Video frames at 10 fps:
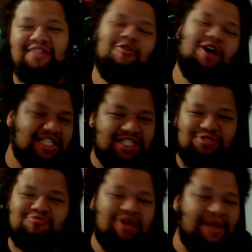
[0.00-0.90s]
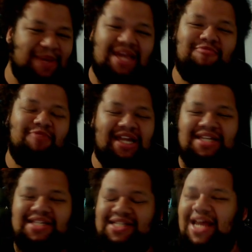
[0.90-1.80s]
wants to repeat what he
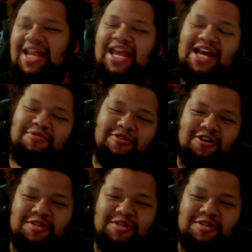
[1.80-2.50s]
did to Eddie Edwards,